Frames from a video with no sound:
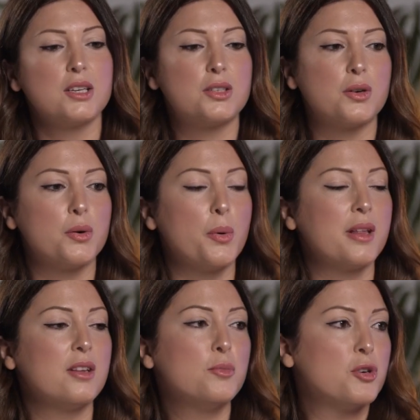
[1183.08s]
So
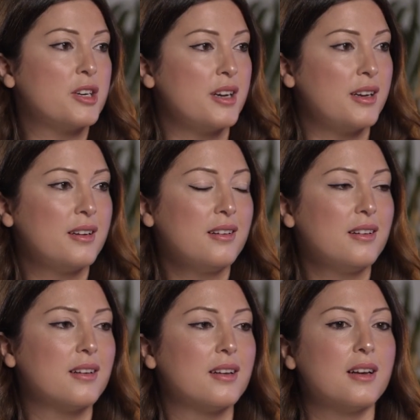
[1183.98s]
in the
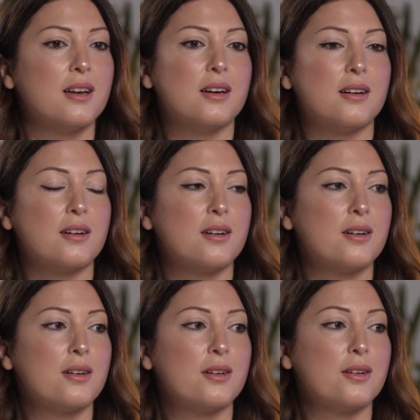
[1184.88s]
morning,
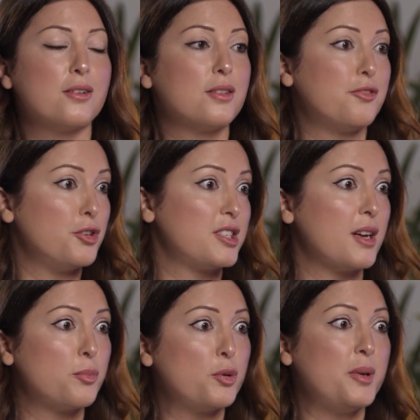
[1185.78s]
the first
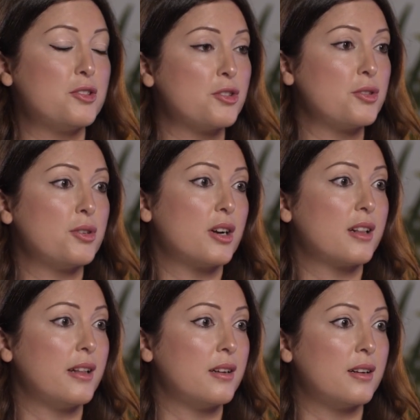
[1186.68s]
step would be to
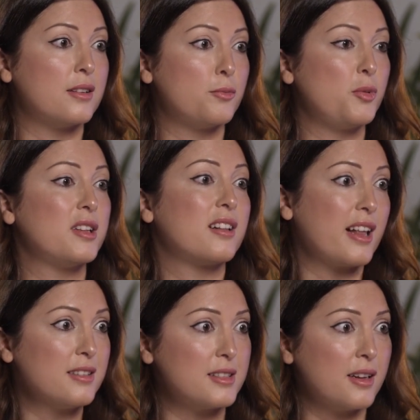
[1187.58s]
be the
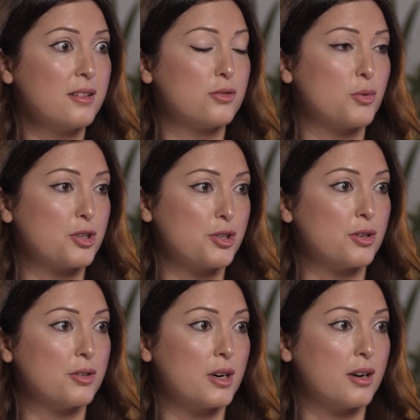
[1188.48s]
cleansing, to wash
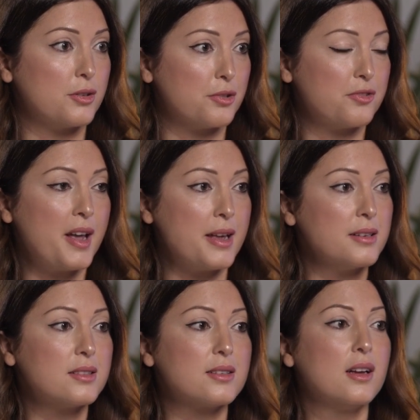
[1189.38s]
your
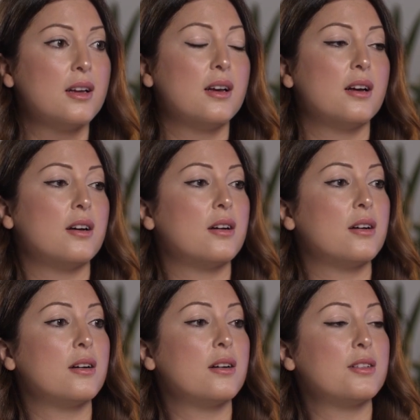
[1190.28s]
face.
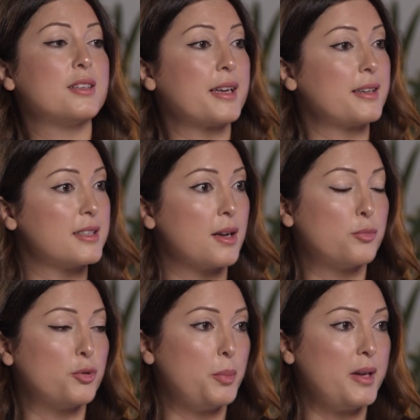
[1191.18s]
The second
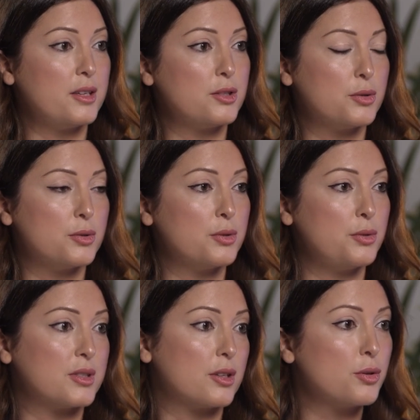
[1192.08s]
step would be to
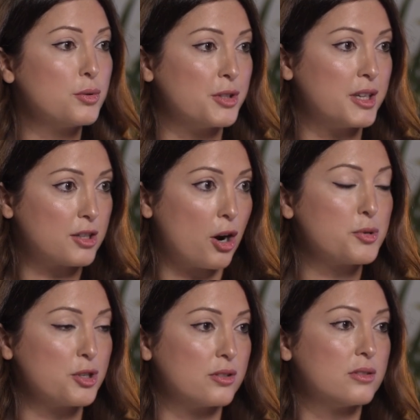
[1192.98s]
use a toner. It's
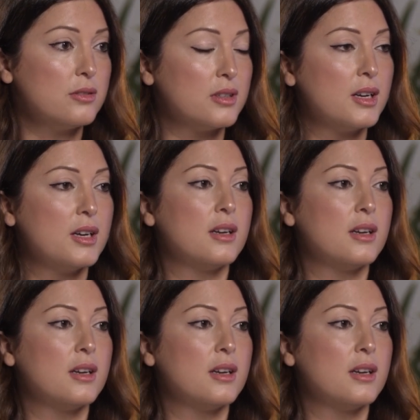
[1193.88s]
optional.